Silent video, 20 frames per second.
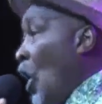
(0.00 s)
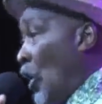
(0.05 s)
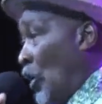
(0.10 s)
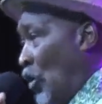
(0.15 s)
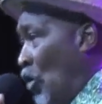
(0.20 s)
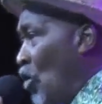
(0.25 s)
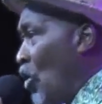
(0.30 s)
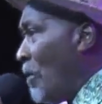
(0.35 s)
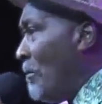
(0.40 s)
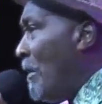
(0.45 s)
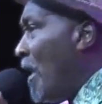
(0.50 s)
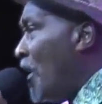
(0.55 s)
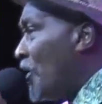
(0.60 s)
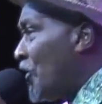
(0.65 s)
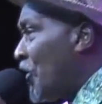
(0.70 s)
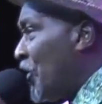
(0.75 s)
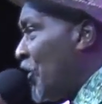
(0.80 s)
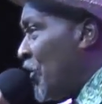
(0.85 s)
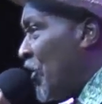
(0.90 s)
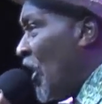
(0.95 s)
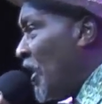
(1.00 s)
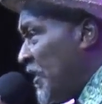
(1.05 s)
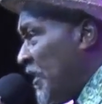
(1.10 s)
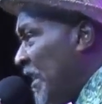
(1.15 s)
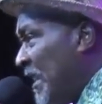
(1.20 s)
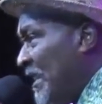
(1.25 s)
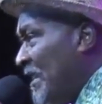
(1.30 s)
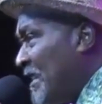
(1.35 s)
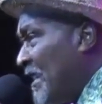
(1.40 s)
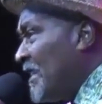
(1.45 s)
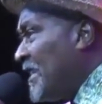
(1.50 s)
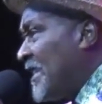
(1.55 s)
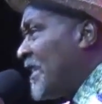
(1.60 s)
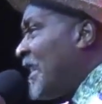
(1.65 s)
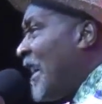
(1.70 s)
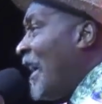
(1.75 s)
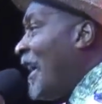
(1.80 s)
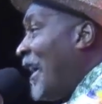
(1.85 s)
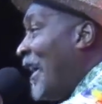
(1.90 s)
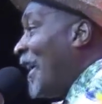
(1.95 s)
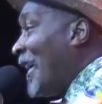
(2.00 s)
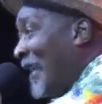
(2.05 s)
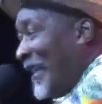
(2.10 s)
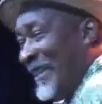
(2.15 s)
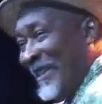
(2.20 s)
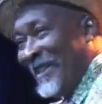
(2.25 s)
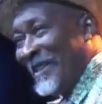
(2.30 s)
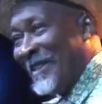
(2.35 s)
No more shot in the dark.